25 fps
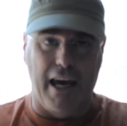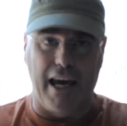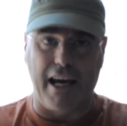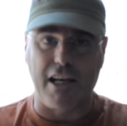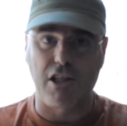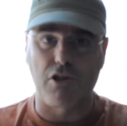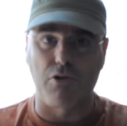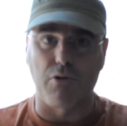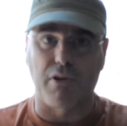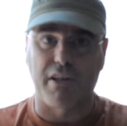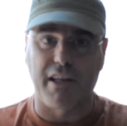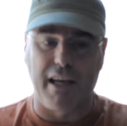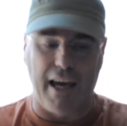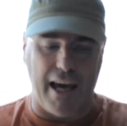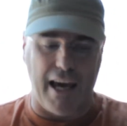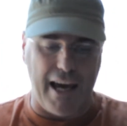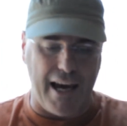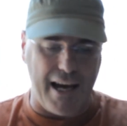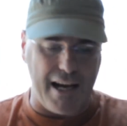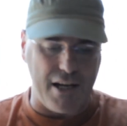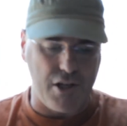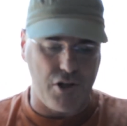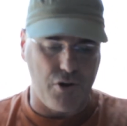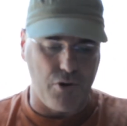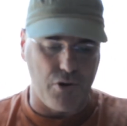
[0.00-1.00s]
Extra
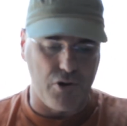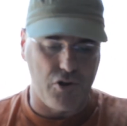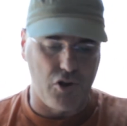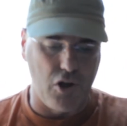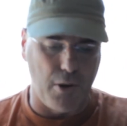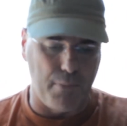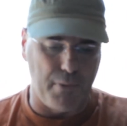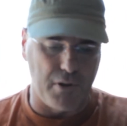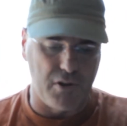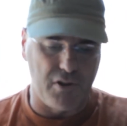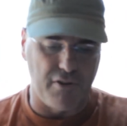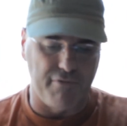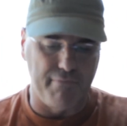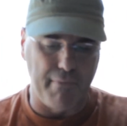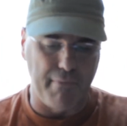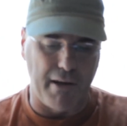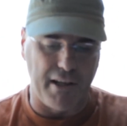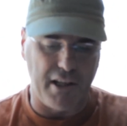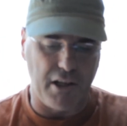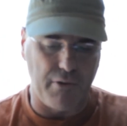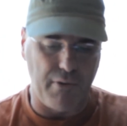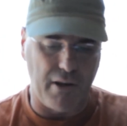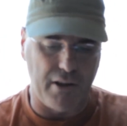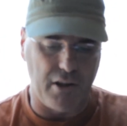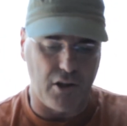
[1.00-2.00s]
cash or surplus of
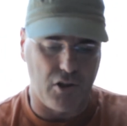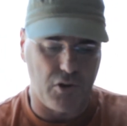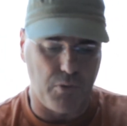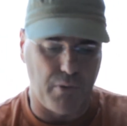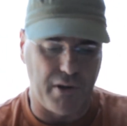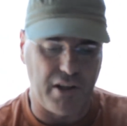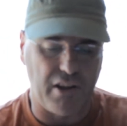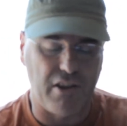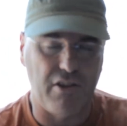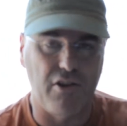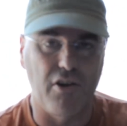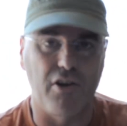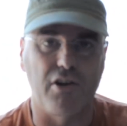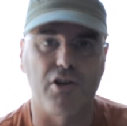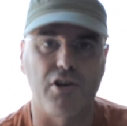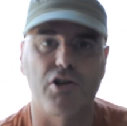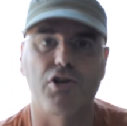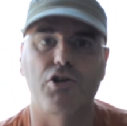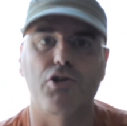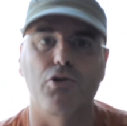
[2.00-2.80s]
money around the 23rd is